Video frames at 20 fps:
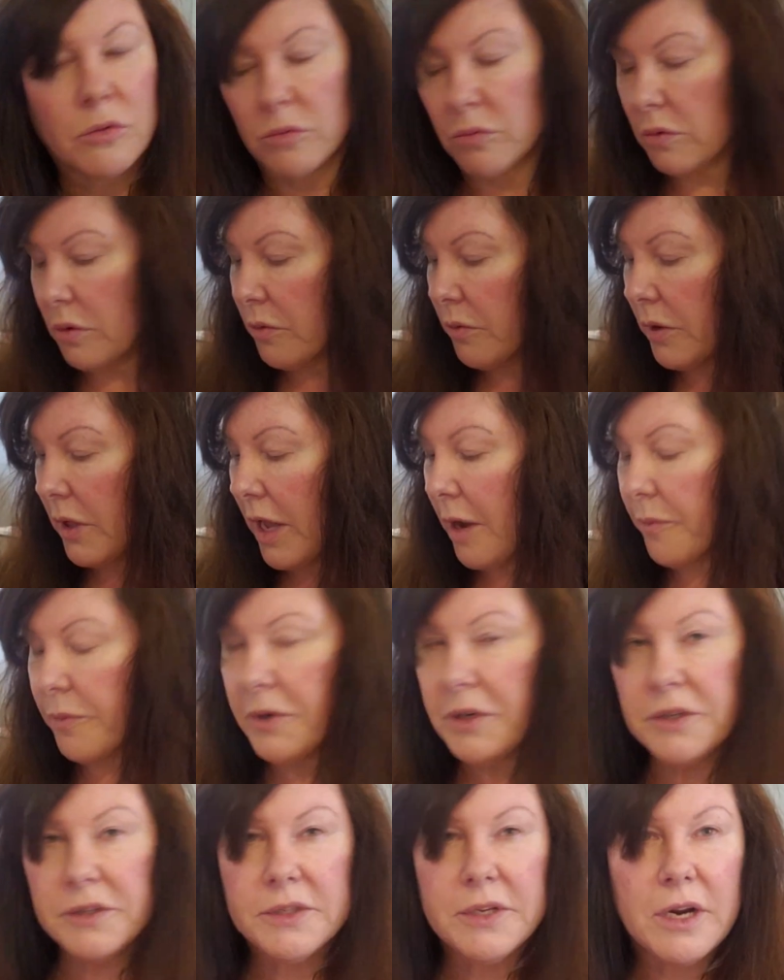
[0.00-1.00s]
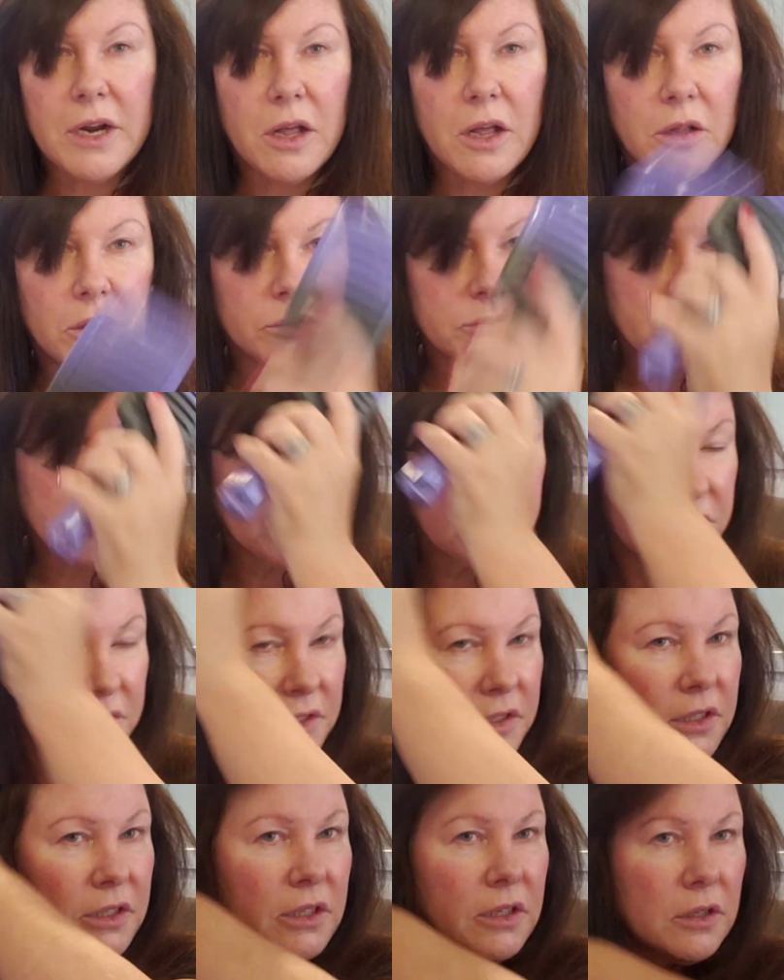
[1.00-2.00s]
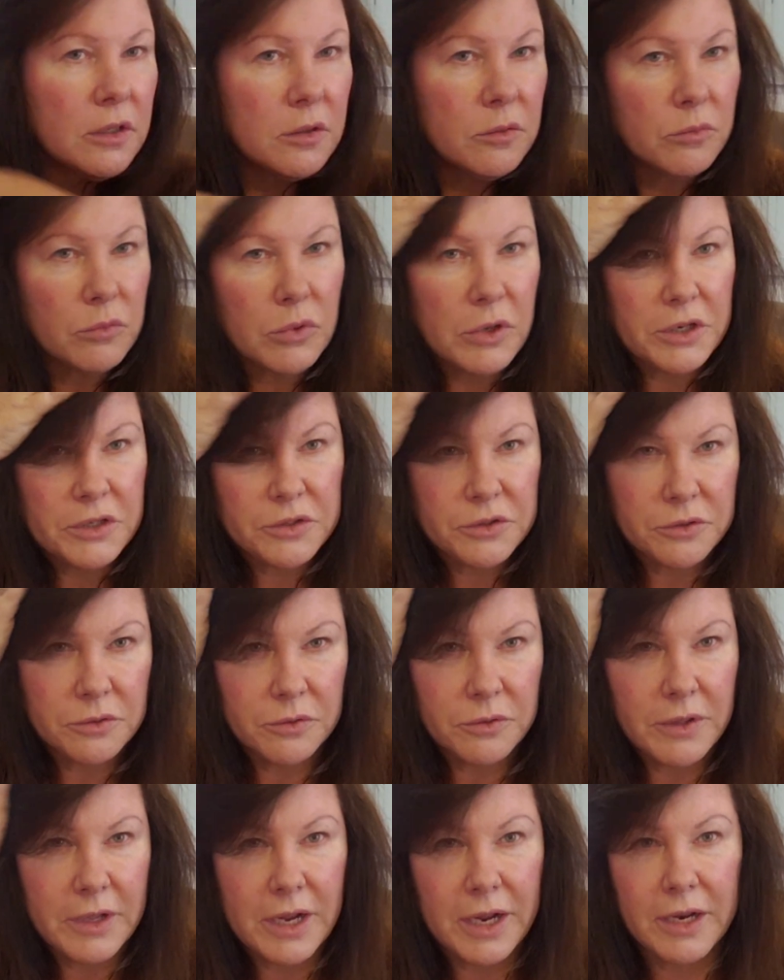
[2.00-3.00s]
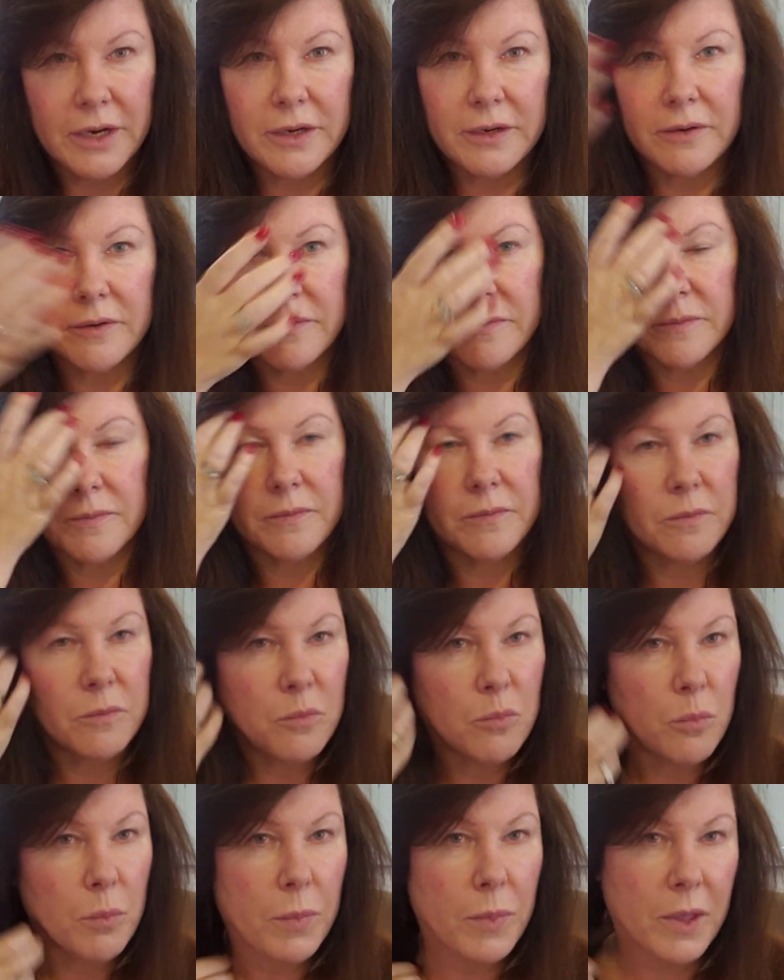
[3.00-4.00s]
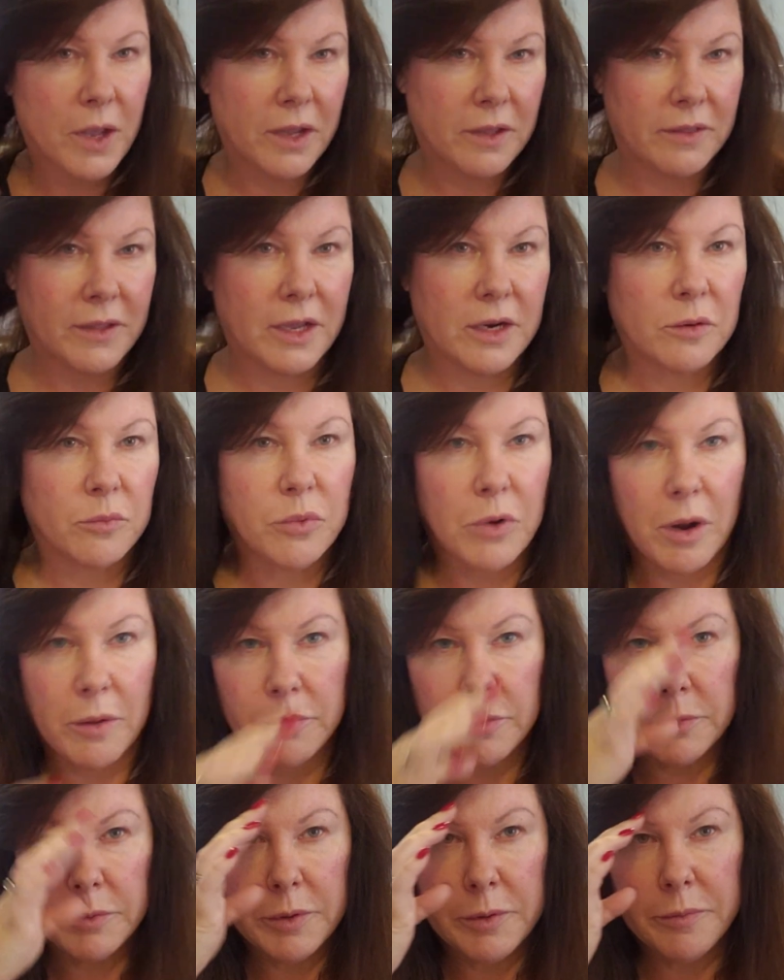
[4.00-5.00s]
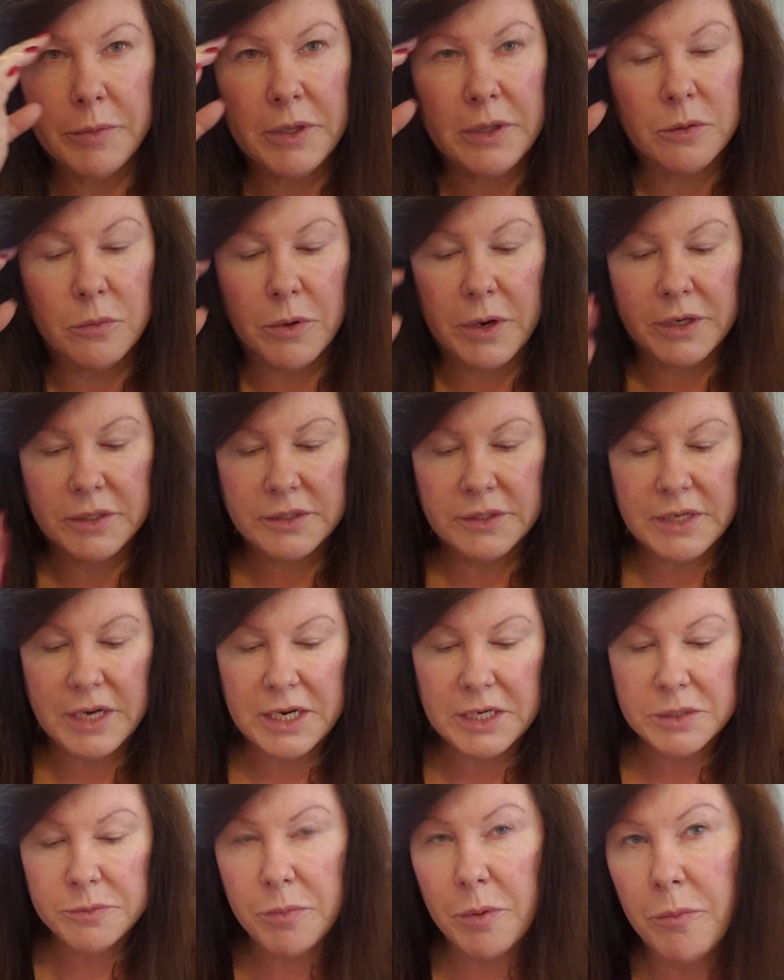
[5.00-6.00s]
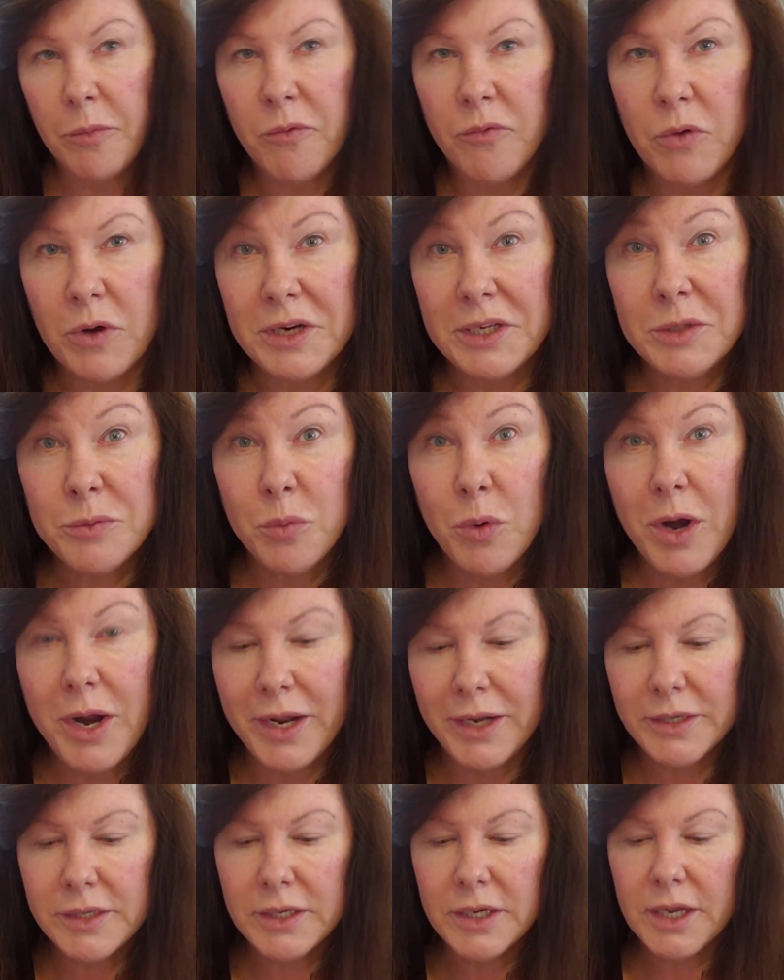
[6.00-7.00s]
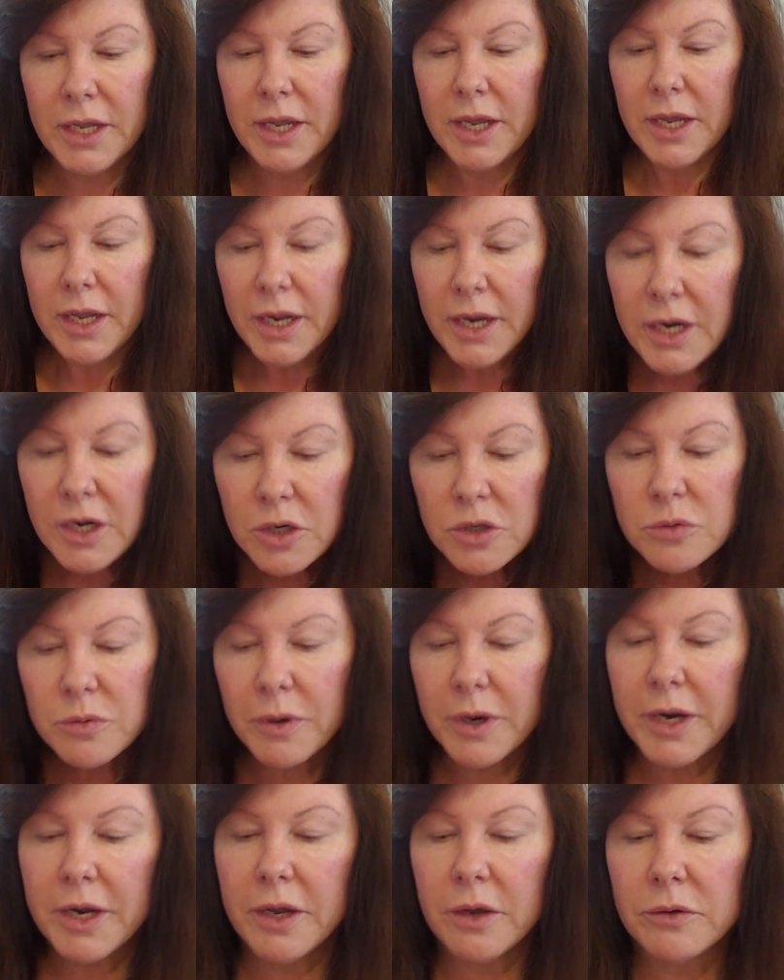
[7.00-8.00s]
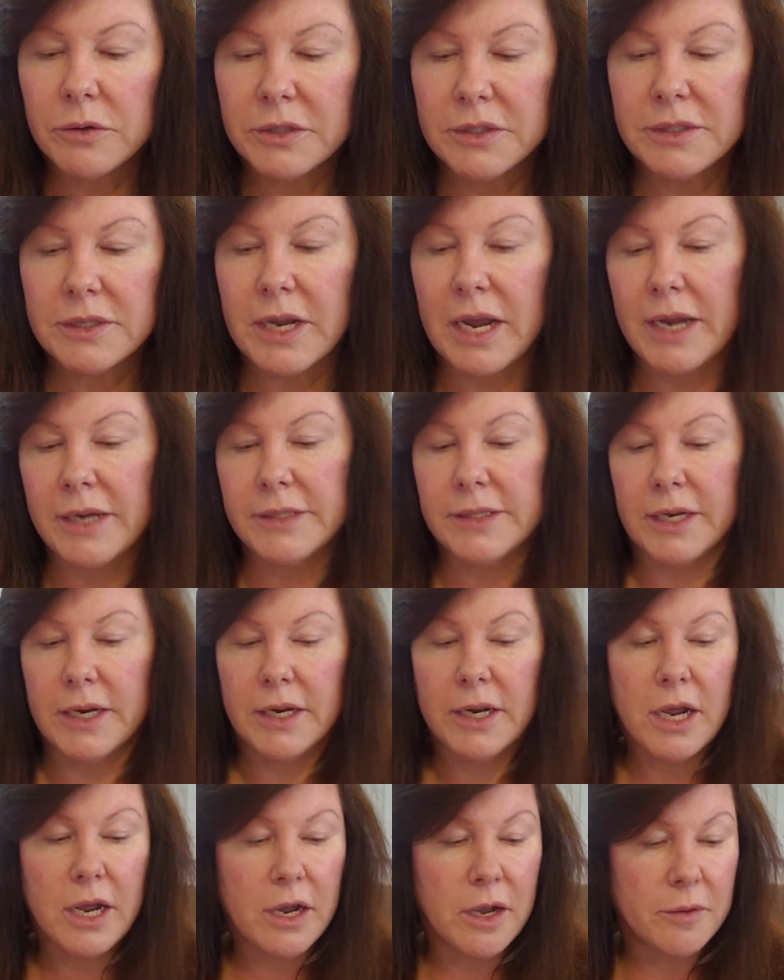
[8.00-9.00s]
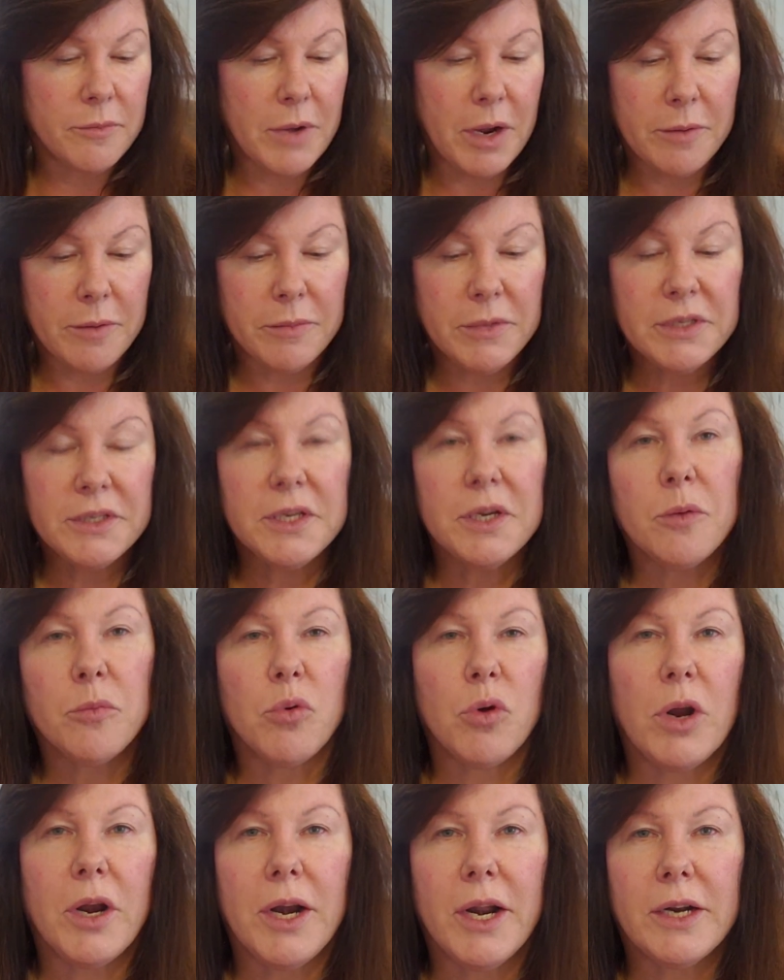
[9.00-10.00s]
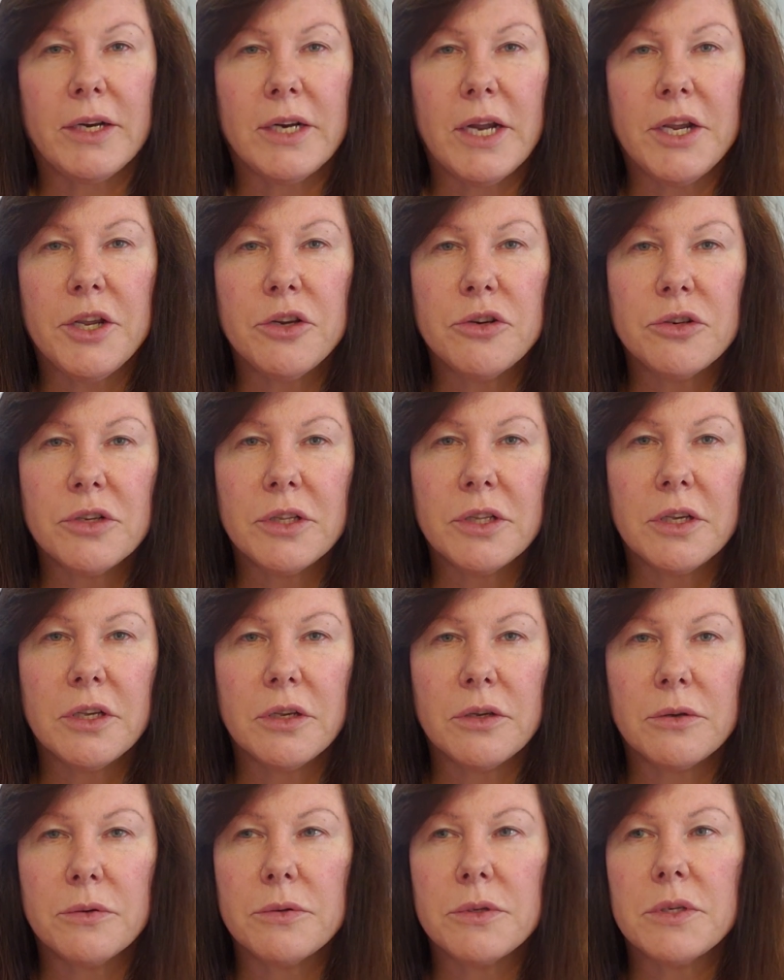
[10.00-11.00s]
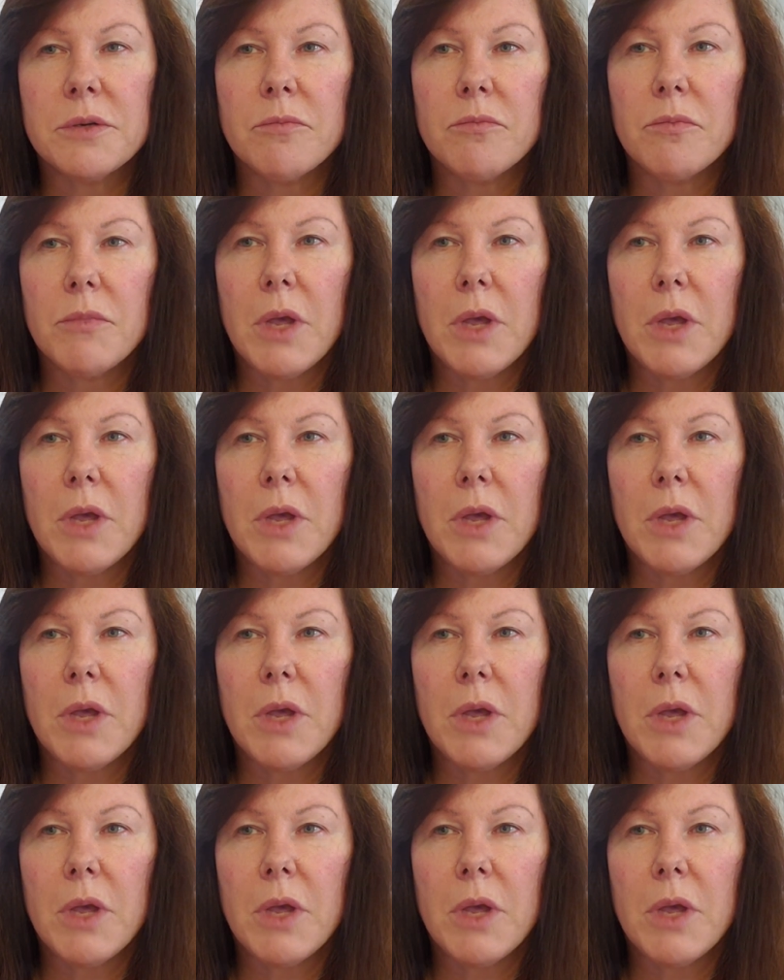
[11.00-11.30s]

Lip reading: what will happen is that I'll just brush through that, and that'll probably be the way it stays. But before I spray it, here's where I go disguising. I'm missing a product. I usually use